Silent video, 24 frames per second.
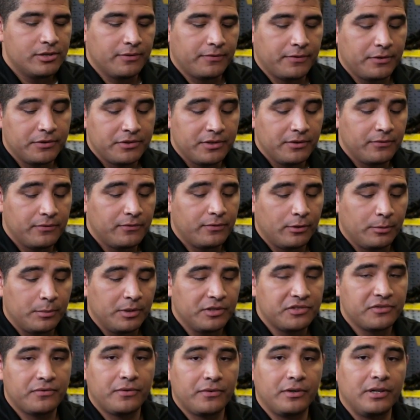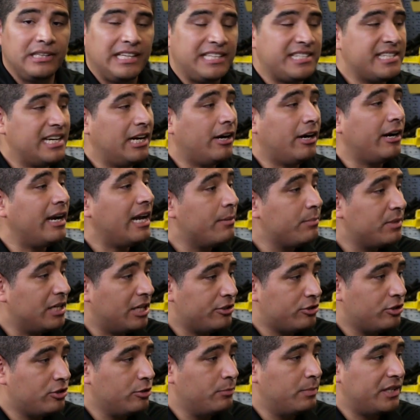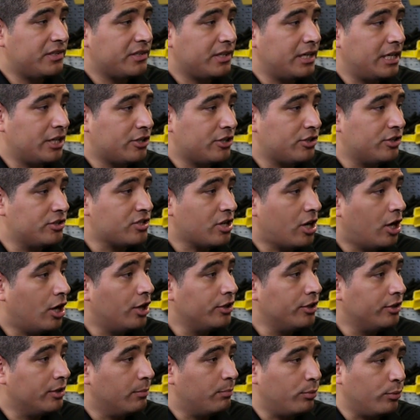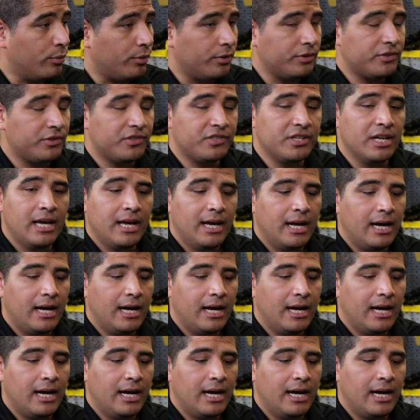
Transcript: So first and foremost, for let's say our M.2 based connections on the boards,